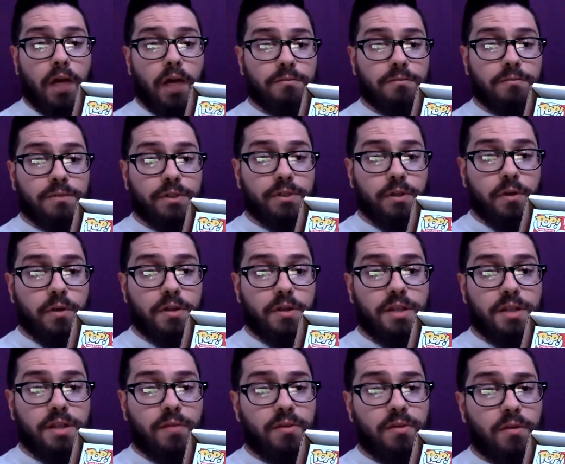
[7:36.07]
You
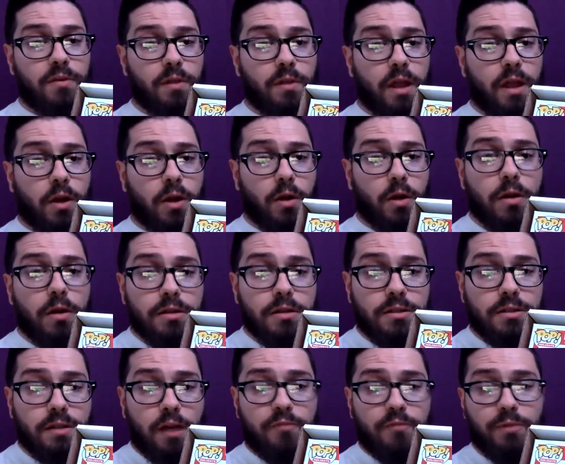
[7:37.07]
notice, there are a lot of current
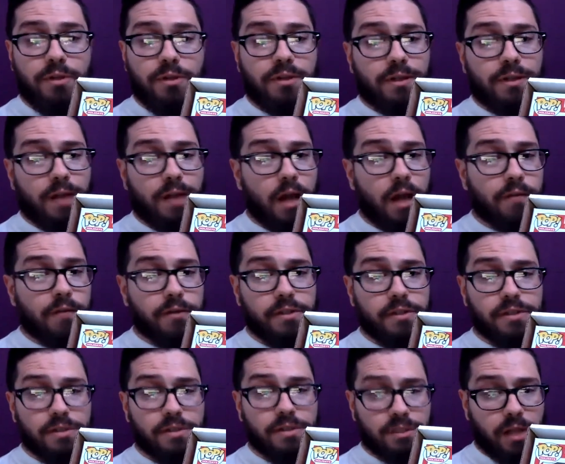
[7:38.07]
stuff, but a lot of it
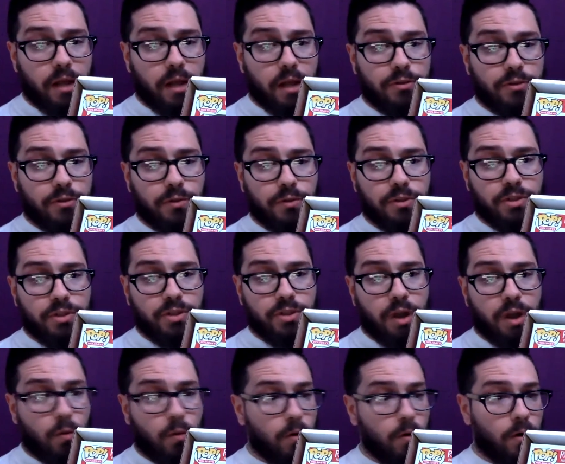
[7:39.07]
is nostalgia with
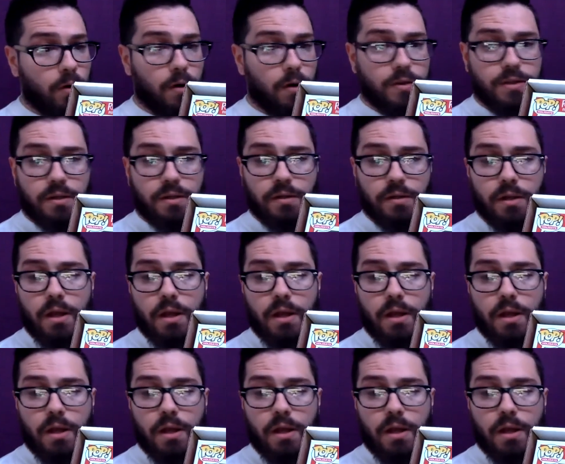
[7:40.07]
Star Wars and